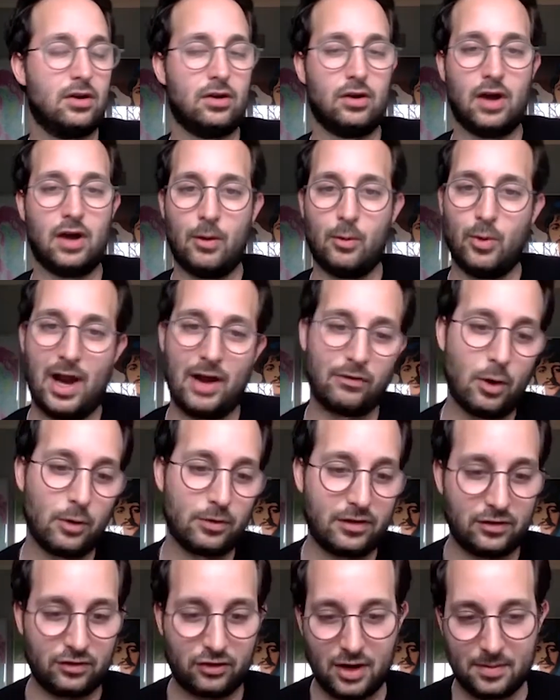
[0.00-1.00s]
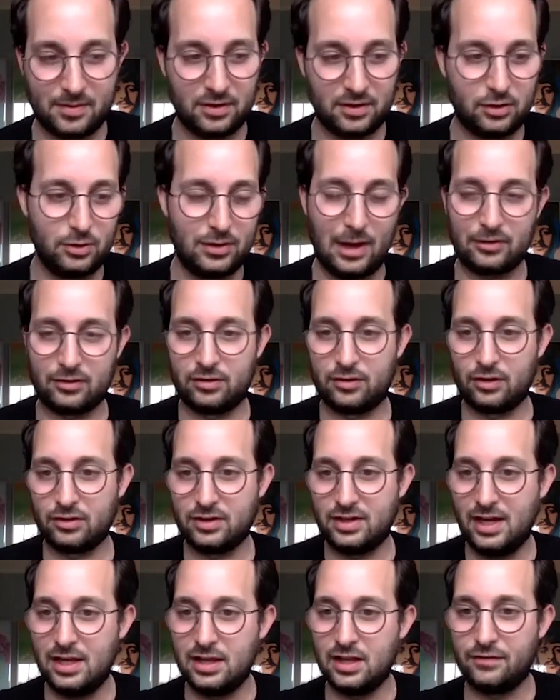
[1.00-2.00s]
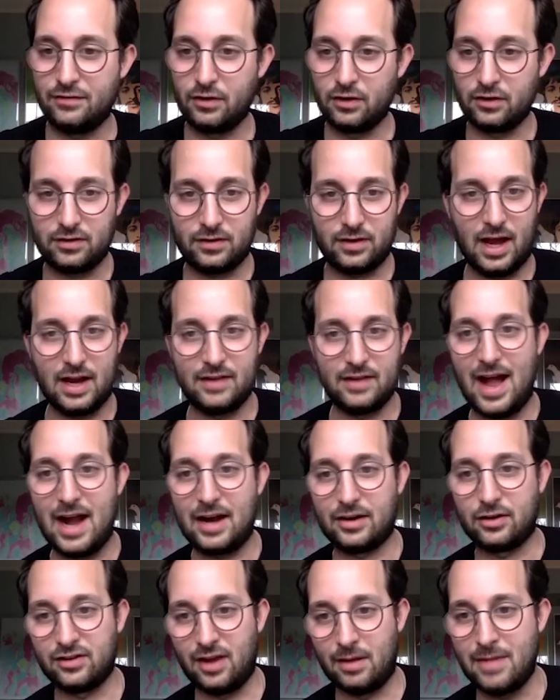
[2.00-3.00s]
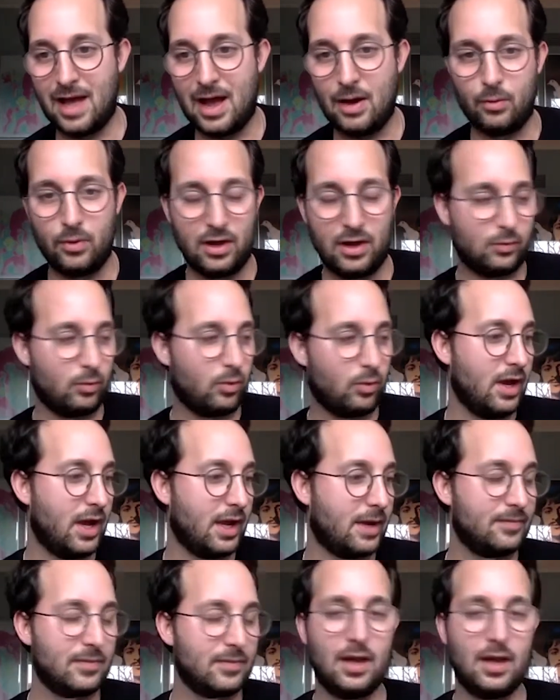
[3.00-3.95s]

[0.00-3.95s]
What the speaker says: when I wrote the script in 2013, the first kind of actors I met with were like